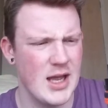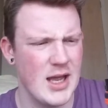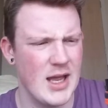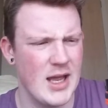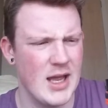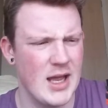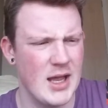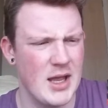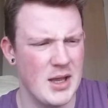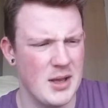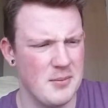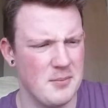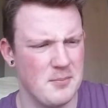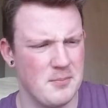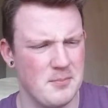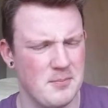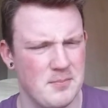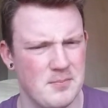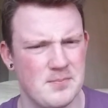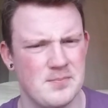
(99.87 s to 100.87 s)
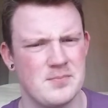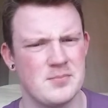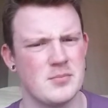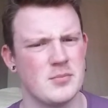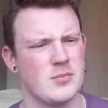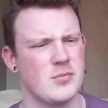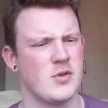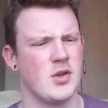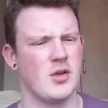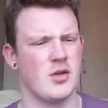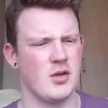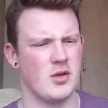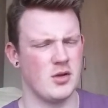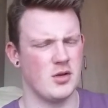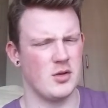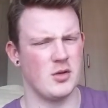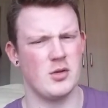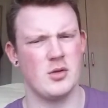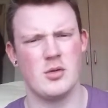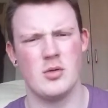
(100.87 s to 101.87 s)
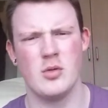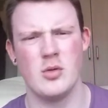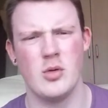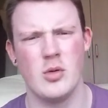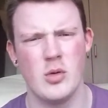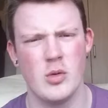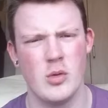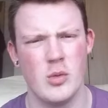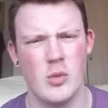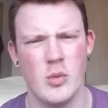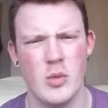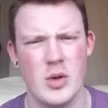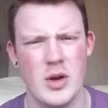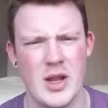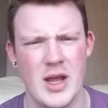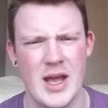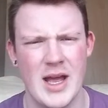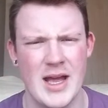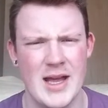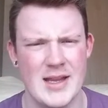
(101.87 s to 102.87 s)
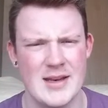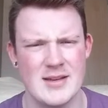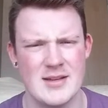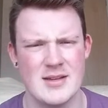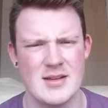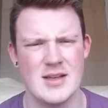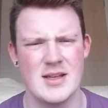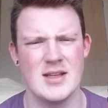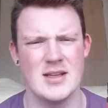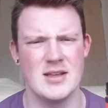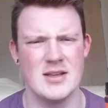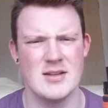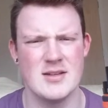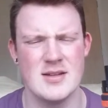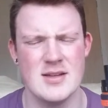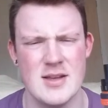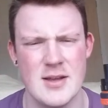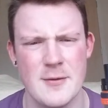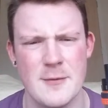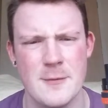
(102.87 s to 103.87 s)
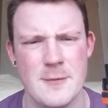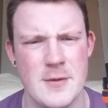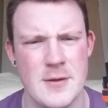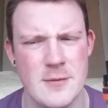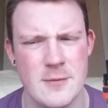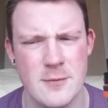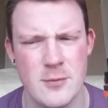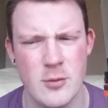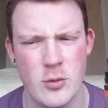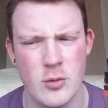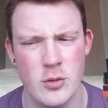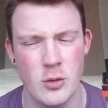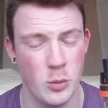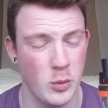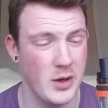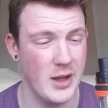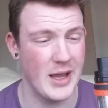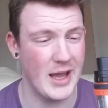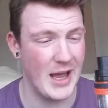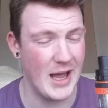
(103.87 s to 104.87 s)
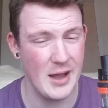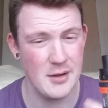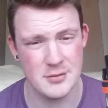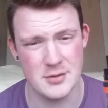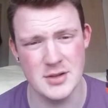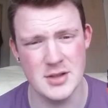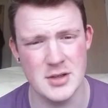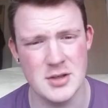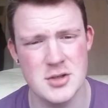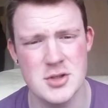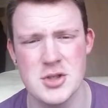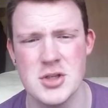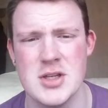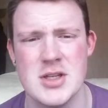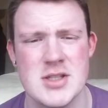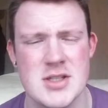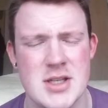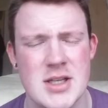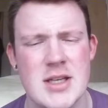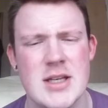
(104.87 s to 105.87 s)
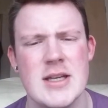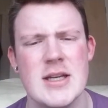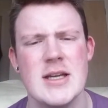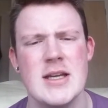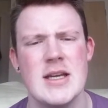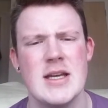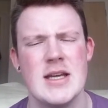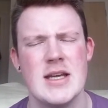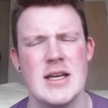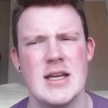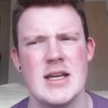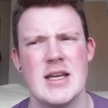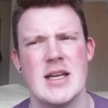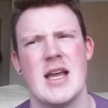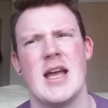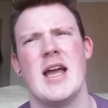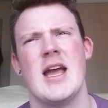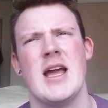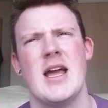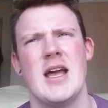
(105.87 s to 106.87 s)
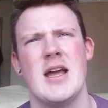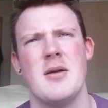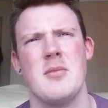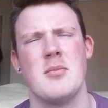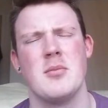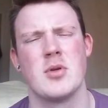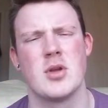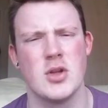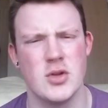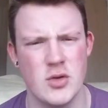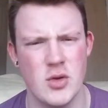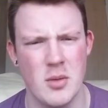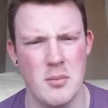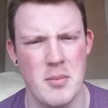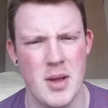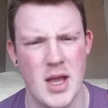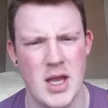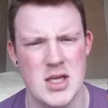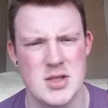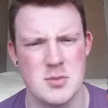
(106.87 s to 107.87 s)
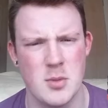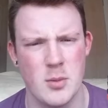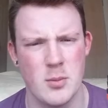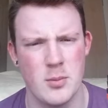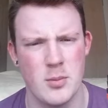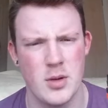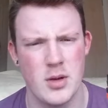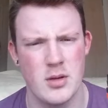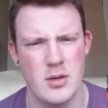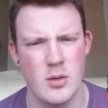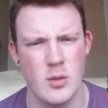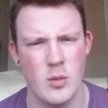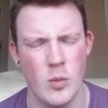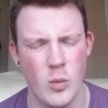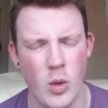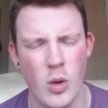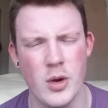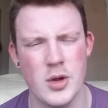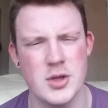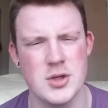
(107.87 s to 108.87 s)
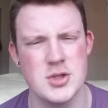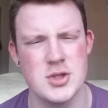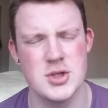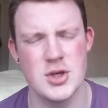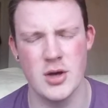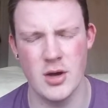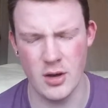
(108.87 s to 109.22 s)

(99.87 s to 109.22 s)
The one I had in the TFV4, the one I have in there, should I say, could do a maximum wattage